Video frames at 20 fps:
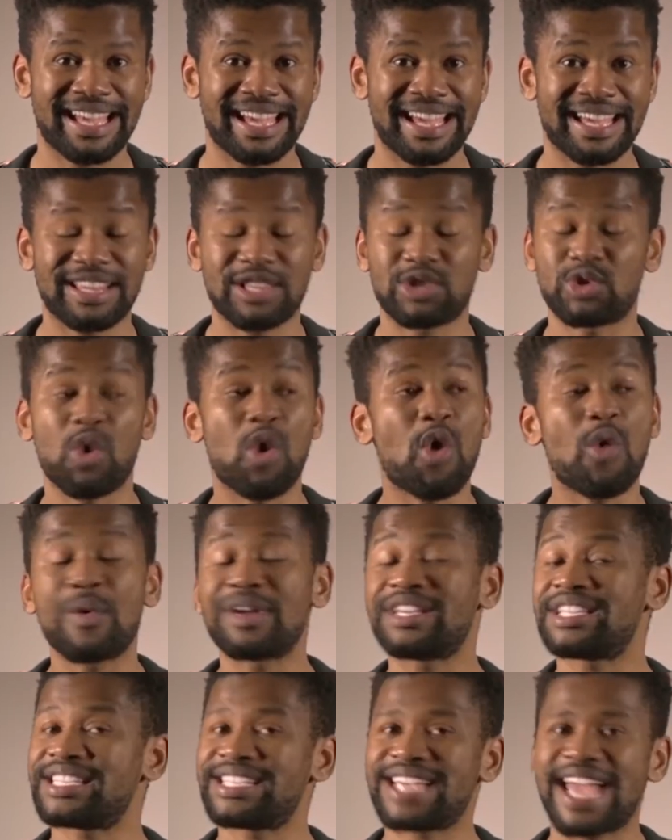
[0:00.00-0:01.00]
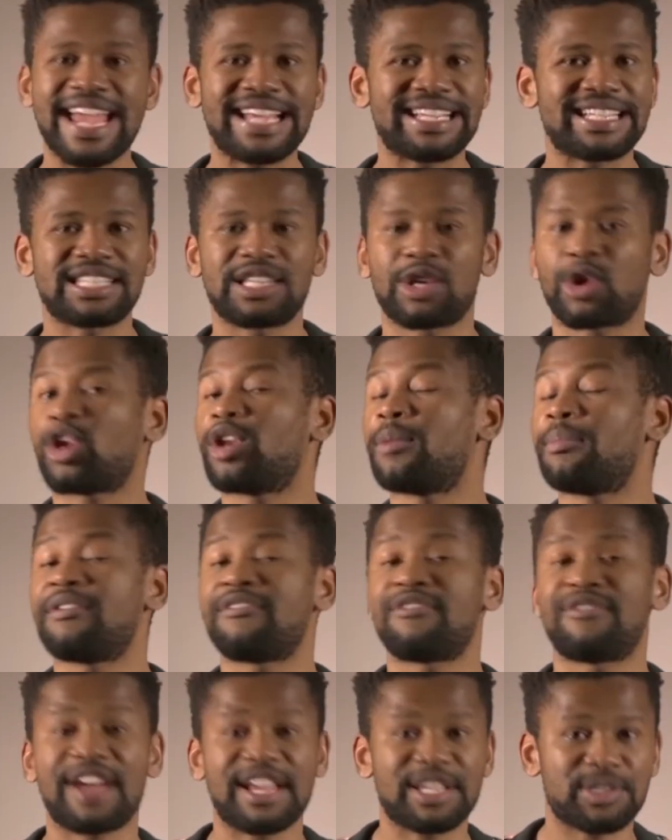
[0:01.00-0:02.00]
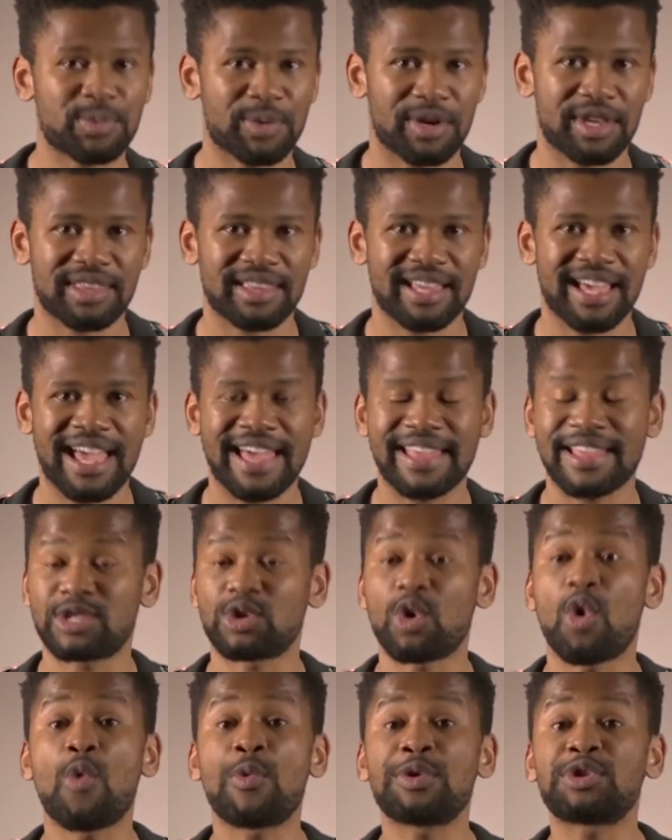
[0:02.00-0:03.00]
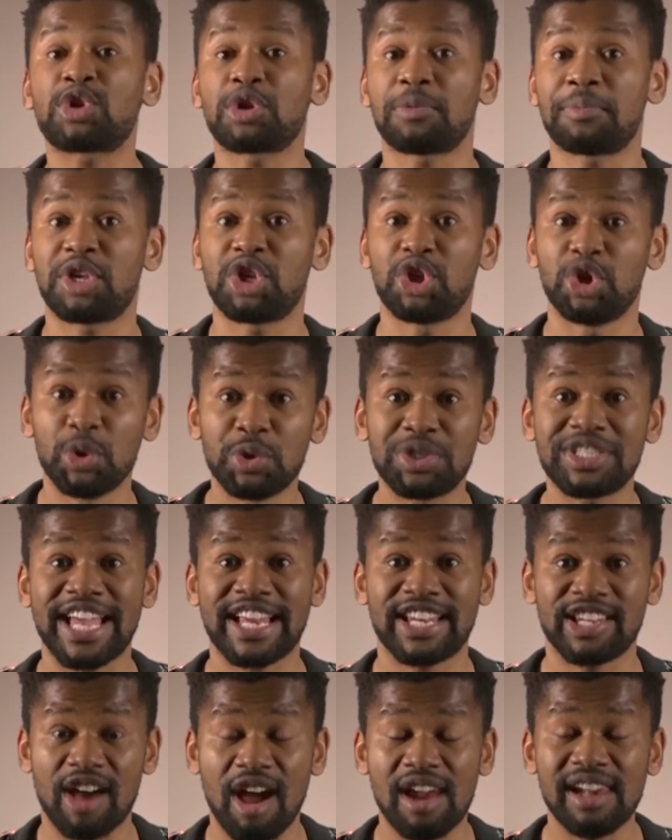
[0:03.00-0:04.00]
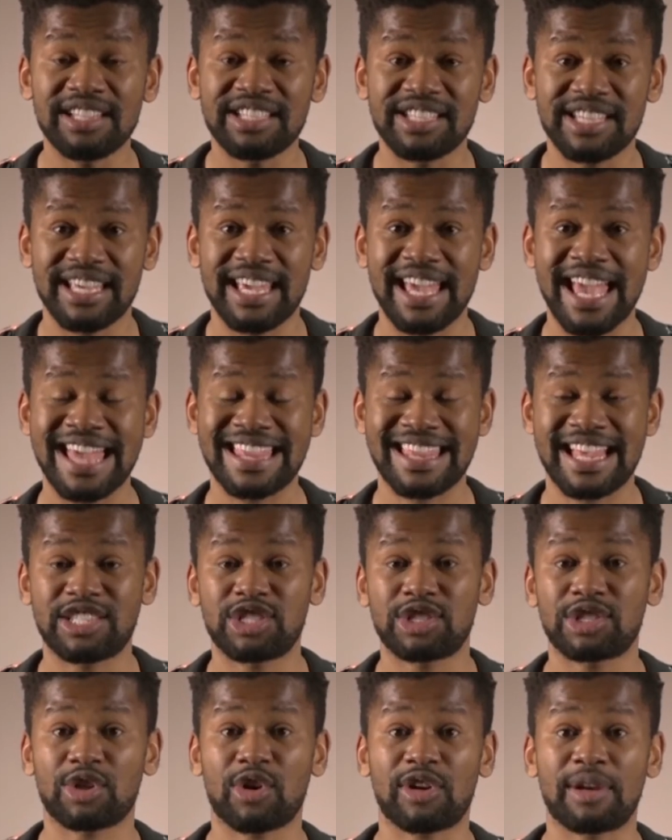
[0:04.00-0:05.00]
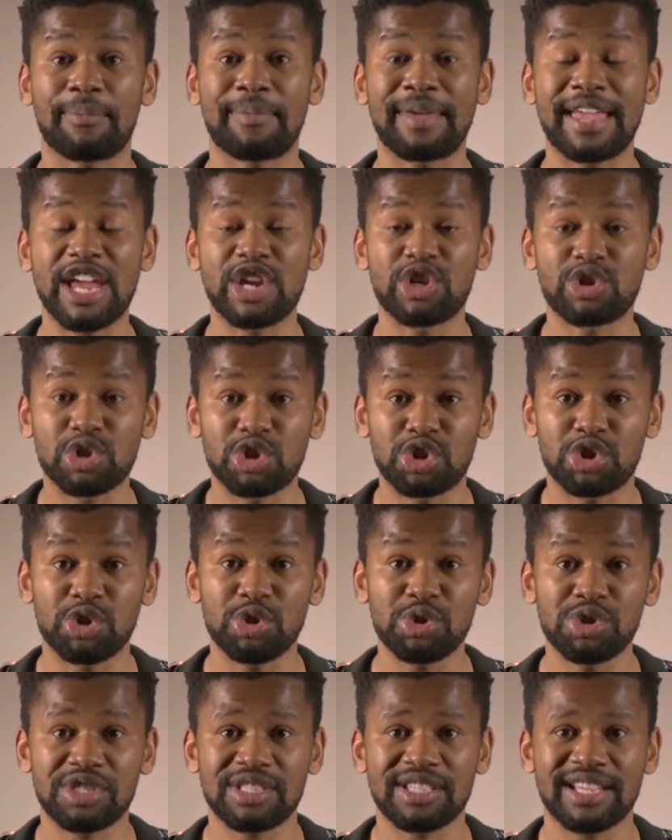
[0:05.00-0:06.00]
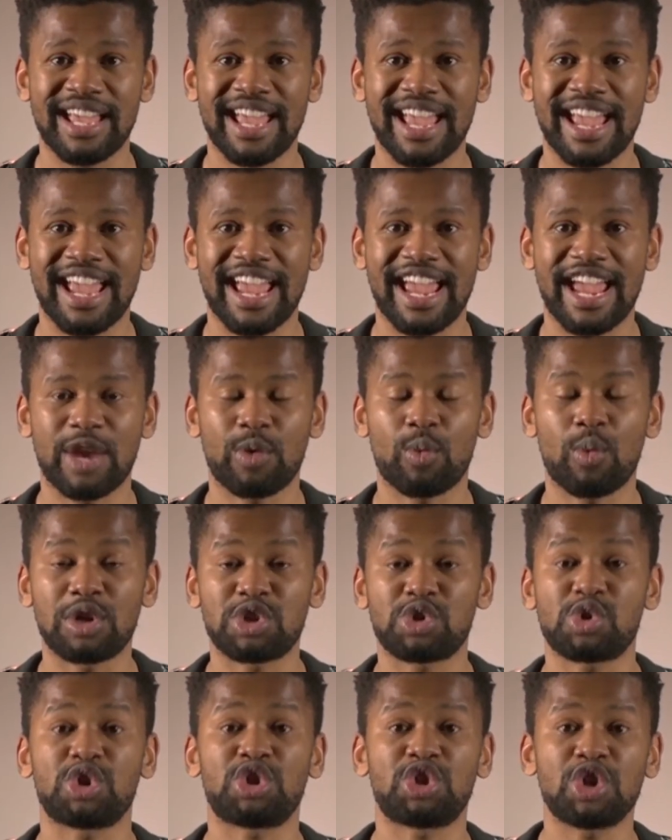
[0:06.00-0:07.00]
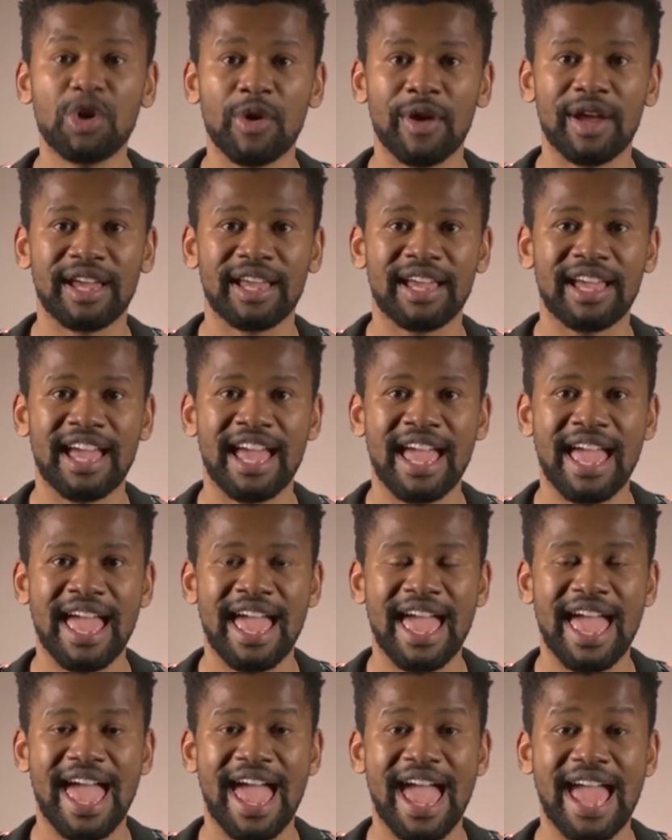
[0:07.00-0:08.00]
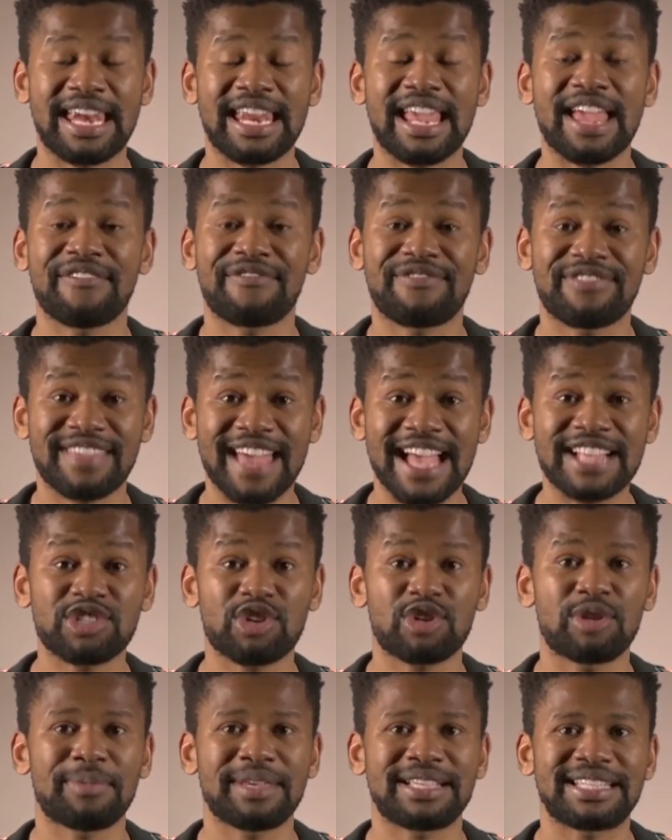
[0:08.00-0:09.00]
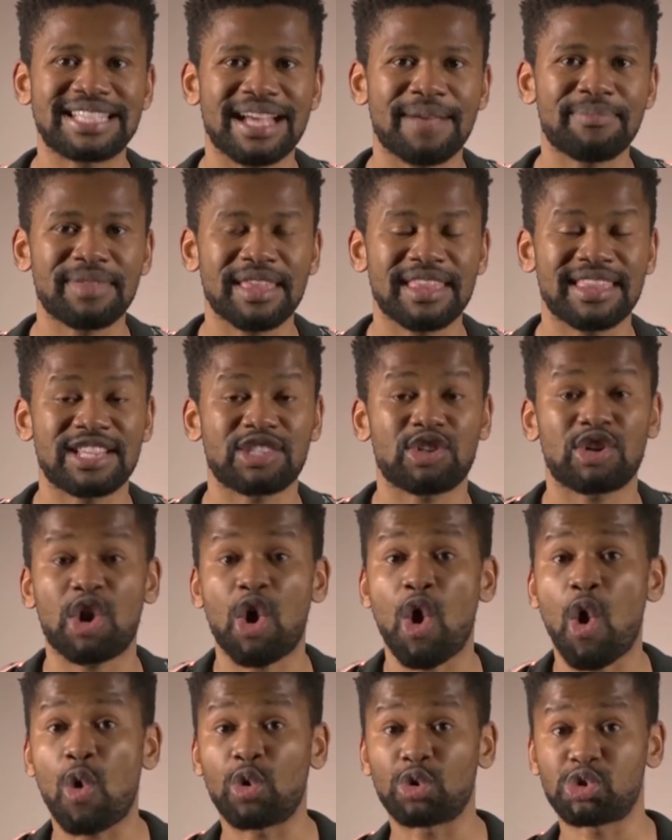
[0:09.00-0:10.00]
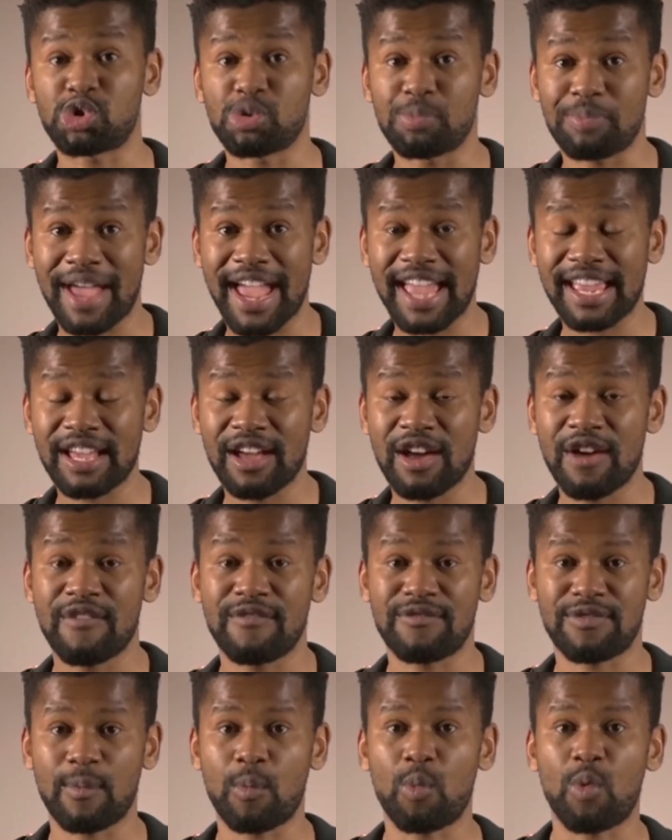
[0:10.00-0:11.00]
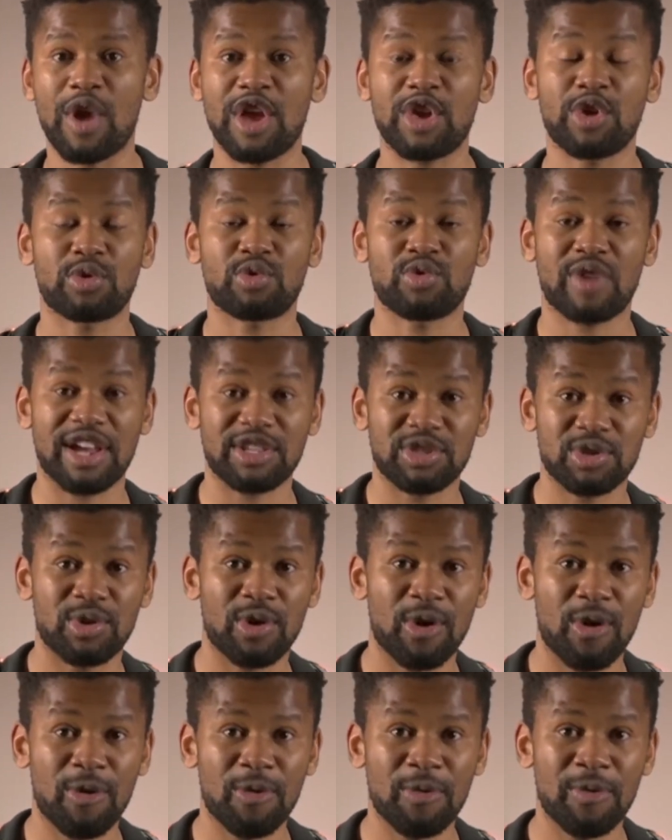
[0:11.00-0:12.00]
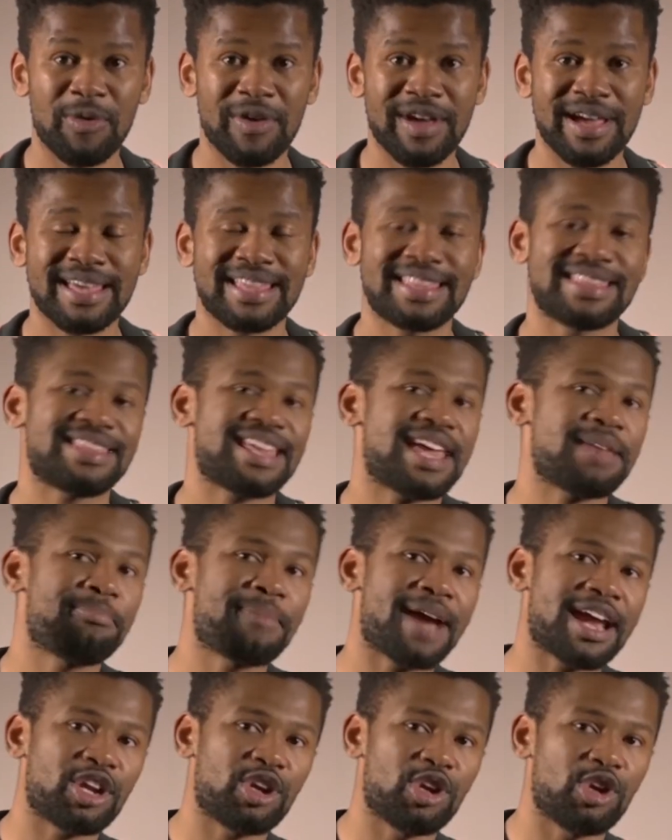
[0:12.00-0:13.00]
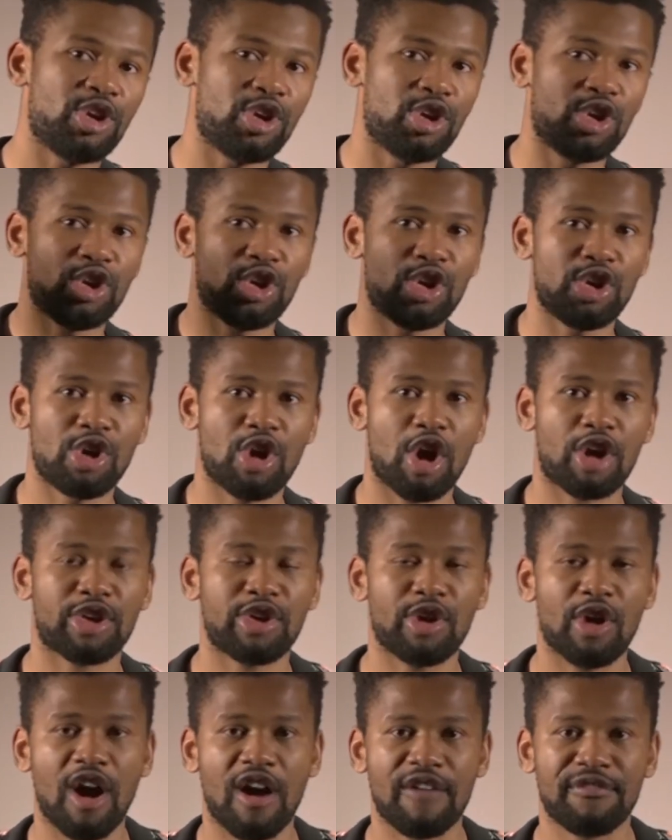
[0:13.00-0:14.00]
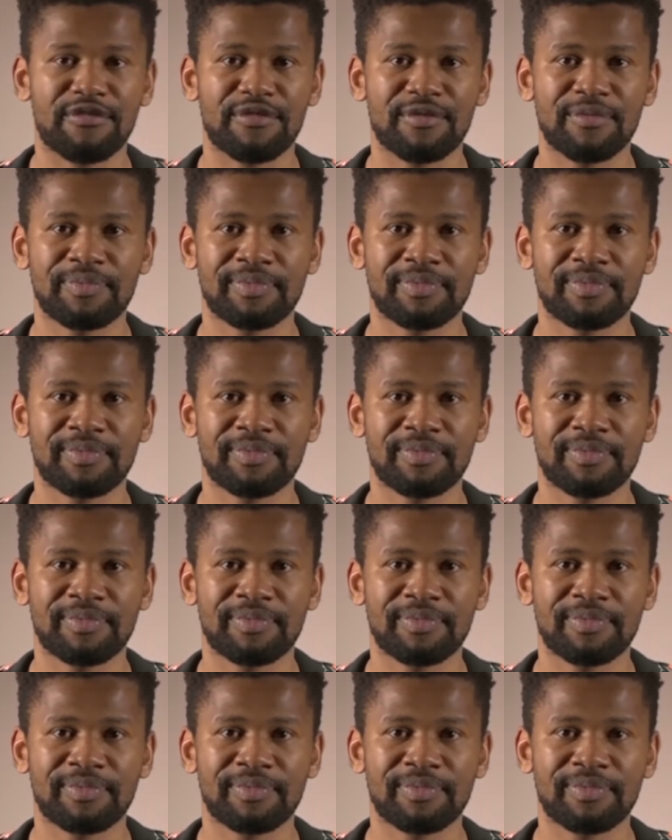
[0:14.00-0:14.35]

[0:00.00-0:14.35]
There's always changes they're going to be faced with. There's always going to be new technology that's going to be introduced in what you're doing. And if that's going to be something that's going to hold you back from where you're trying to go, that might knock you off.